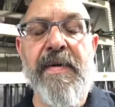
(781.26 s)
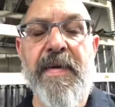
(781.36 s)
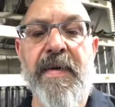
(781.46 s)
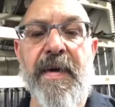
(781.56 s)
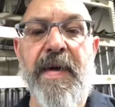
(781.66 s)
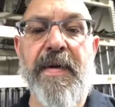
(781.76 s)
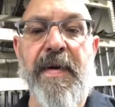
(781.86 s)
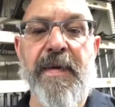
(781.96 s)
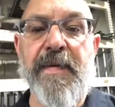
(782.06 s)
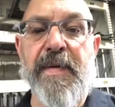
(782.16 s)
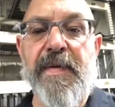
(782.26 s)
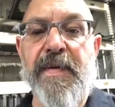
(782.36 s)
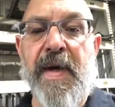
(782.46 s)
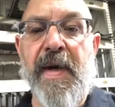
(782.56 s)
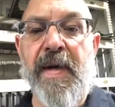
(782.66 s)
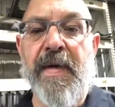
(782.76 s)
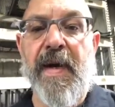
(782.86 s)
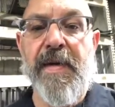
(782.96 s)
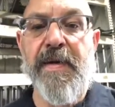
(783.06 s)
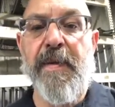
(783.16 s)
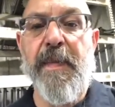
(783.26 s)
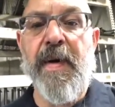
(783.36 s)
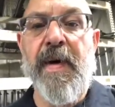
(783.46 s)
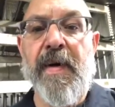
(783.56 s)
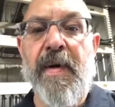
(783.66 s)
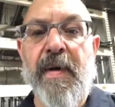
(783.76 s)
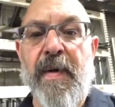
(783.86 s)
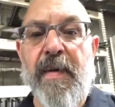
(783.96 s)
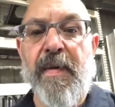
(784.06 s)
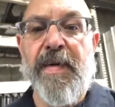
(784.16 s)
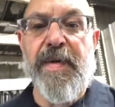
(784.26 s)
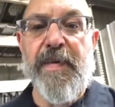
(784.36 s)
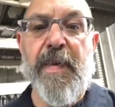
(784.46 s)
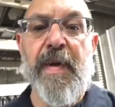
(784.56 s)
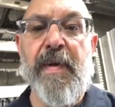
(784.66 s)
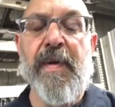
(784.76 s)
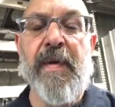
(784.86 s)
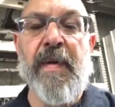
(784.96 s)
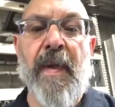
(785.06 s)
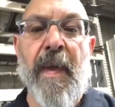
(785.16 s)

So you'll get to go through Zion National Park, which is pretty cool.